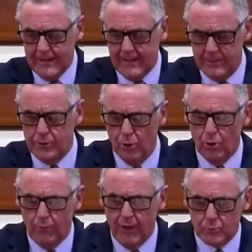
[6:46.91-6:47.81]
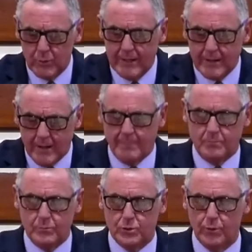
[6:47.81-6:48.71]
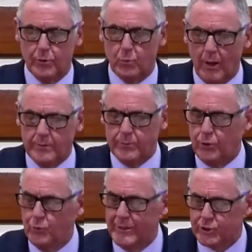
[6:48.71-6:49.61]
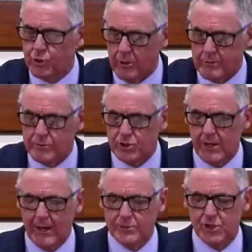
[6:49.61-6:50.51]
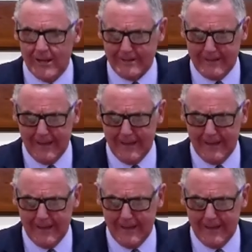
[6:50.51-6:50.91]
and know that we come to the one who is unchanging,